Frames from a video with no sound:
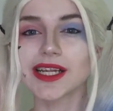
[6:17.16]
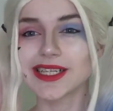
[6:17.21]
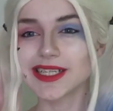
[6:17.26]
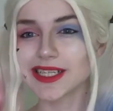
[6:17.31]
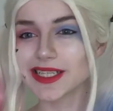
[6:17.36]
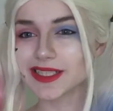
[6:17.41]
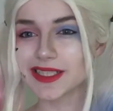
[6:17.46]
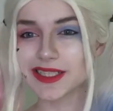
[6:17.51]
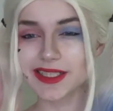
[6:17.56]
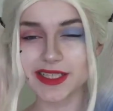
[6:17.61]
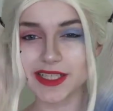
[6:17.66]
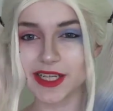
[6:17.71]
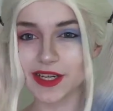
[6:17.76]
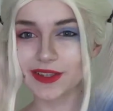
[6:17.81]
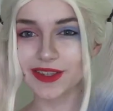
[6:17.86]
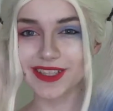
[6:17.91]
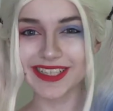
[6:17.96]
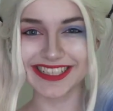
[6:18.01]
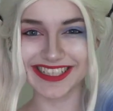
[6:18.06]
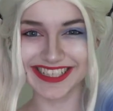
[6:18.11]

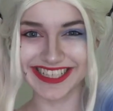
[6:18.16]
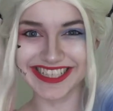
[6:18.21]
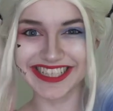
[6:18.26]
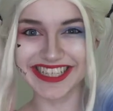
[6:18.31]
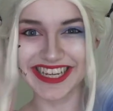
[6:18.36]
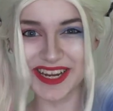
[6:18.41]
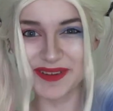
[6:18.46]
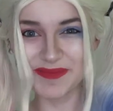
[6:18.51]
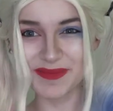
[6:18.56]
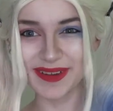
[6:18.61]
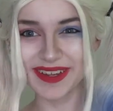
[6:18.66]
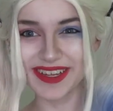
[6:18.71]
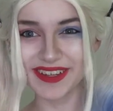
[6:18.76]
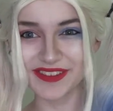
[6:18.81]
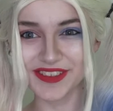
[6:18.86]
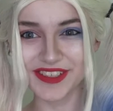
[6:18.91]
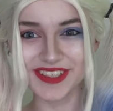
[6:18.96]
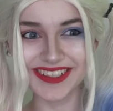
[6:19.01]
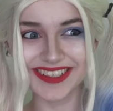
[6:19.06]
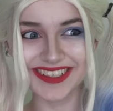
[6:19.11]
necessarily cheap,
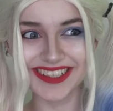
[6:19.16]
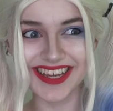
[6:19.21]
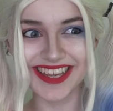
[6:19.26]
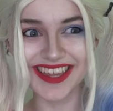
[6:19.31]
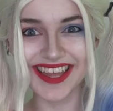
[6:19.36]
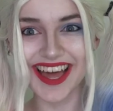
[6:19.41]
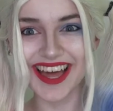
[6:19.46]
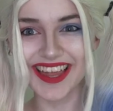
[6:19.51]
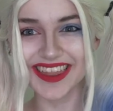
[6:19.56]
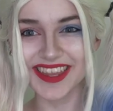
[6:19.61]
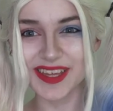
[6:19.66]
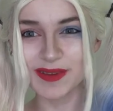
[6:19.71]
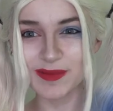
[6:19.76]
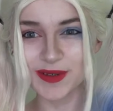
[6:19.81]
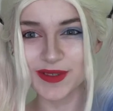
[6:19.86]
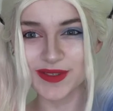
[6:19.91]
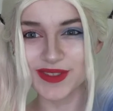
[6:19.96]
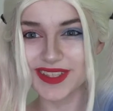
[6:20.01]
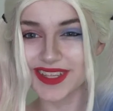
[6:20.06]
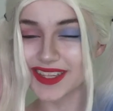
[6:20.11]
if you can say that, they
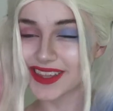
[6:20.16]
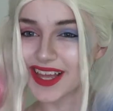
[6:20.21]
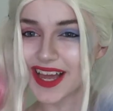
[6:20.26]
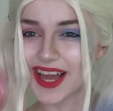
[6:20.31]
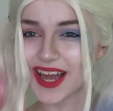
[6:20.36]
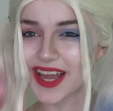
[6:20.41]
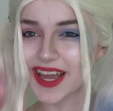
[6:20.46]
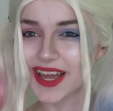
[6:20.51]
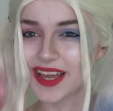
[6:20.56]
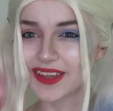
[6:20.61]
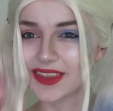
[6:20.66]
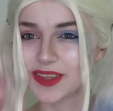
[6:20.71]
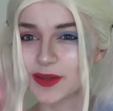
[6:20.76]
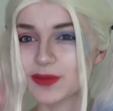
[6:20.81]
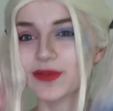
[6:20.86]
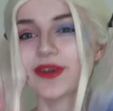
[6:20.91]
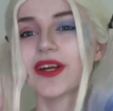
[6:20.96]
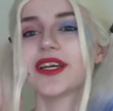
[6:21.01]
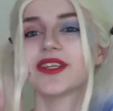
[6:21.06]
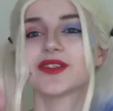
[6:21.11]
mostly lie in the
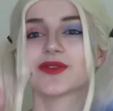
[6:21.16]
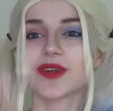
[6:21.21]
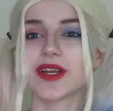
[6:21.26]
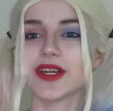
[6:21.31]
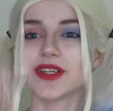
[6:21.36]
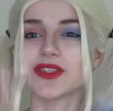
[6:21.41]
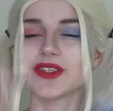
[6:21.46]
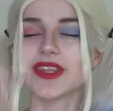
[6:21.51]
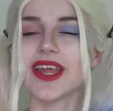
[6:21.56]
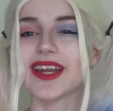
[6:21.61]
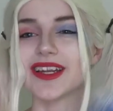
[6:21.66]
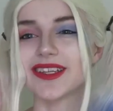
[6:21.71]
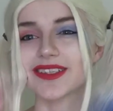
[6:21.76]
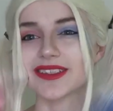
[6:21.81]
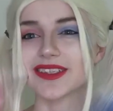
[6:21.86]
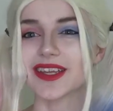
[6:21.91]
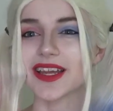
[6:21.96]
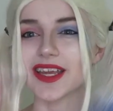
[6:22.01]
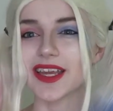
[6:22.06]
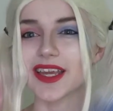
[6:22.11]
price range that is
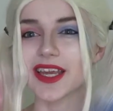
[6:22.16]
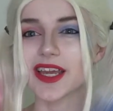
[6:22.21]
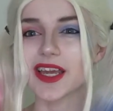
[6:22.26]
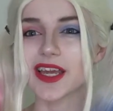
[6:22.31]
like